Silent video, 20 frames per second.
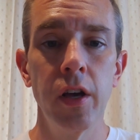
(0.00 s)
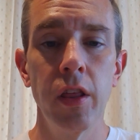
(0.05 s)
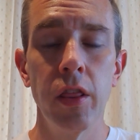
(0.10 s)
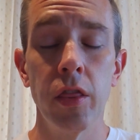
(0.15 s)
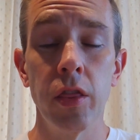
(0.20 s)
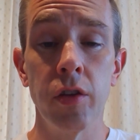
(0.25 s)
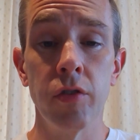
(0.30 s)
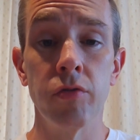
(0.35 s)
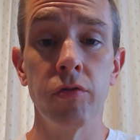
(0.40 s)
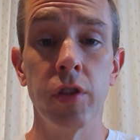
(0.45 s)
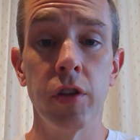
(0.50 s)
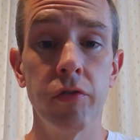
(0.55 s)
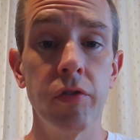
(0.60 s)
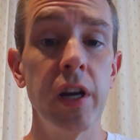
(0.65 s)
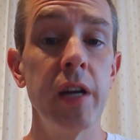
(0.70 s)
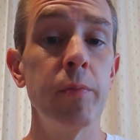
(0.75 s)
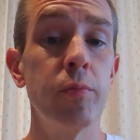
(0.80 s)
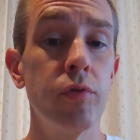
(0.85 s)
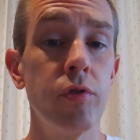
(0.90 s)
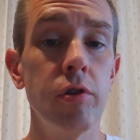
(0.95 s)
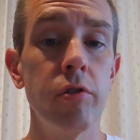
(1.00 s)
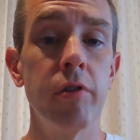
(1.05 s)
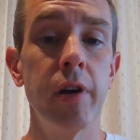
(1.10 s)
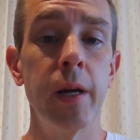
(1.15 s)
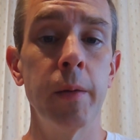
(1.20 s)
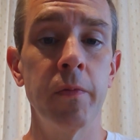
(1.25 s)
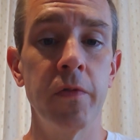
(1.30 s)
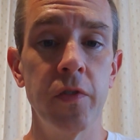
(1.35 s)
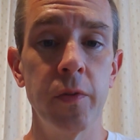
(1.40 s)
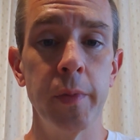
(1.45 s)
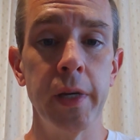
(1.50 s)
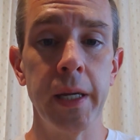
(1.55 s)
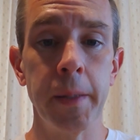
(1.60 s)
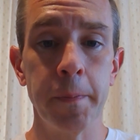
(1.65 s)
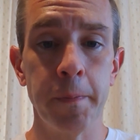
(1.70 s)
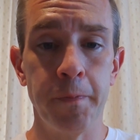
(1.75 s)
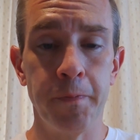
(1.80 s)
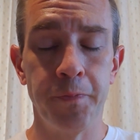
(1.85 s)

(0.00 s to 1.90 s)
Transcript: the right program for me.